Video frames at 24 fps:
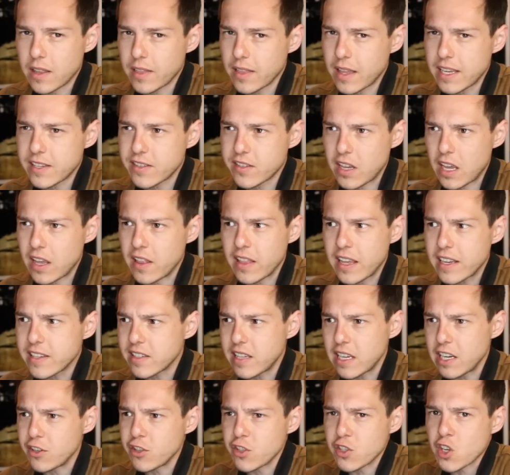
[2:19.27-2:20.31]
Unless
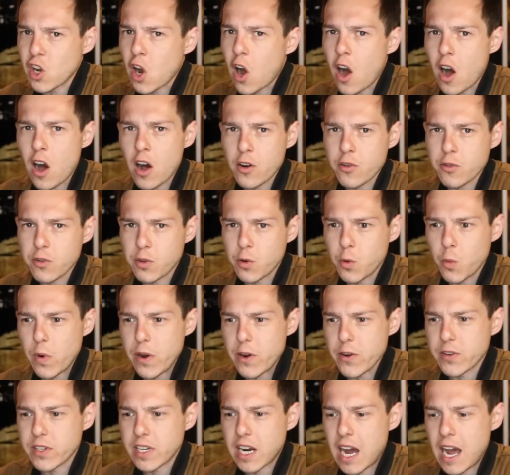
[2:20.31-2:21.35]
unless they just caught her at a
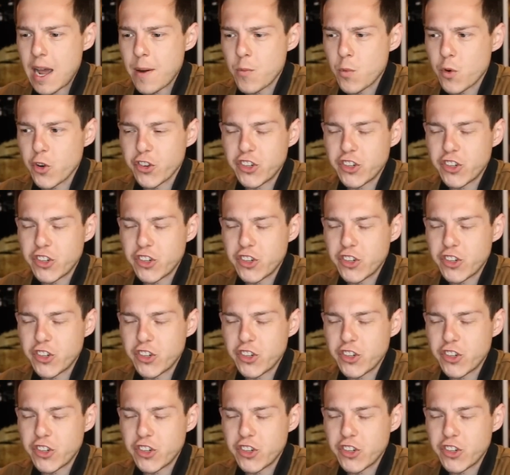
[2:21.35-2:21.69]
weird time